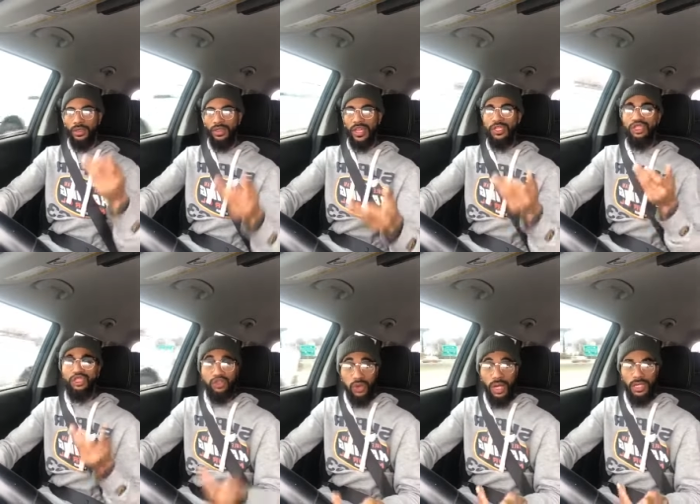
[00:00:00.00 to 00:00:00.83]
they
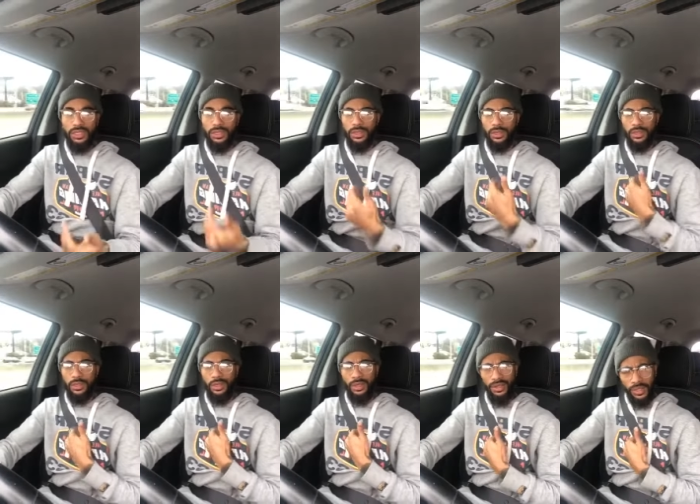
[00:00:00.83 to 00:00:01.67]
trust
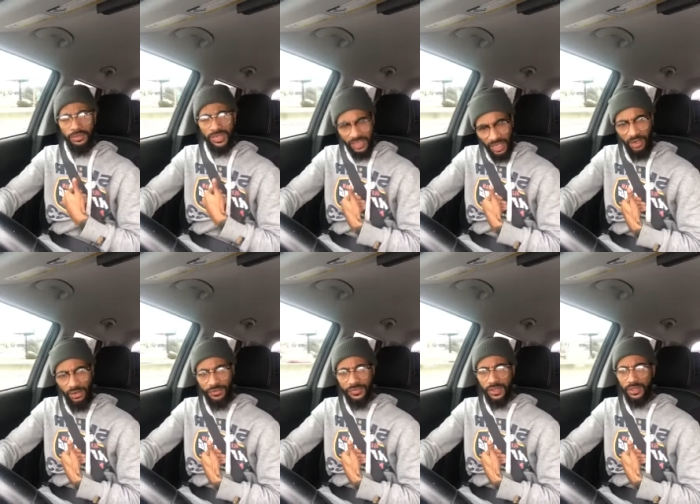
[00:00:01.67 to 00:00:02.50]

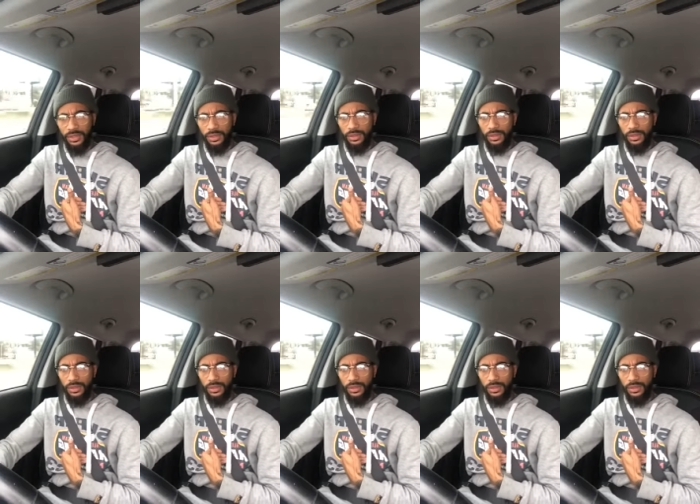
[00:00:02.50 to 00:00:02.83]
themselves.